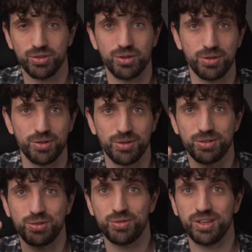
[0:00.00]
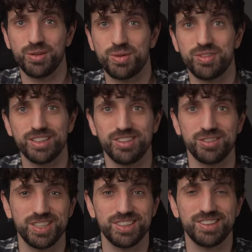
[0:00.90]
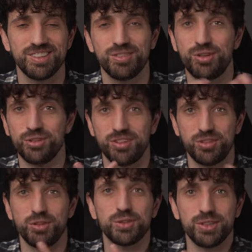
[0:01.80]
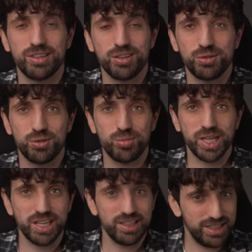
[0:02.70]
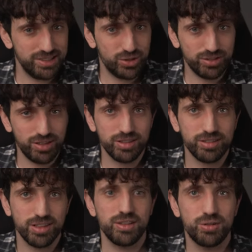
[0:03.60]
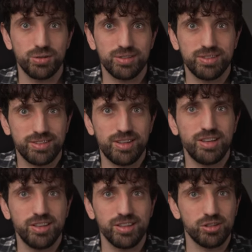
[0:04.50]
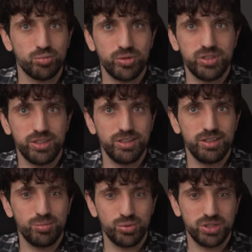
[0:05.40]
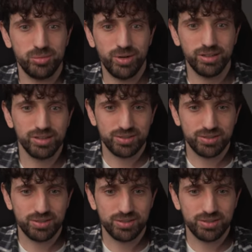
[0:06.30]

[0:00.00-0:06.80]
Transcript: The thing with that is that first, it's not connected to the backend just yet, and the styling is pretty bad.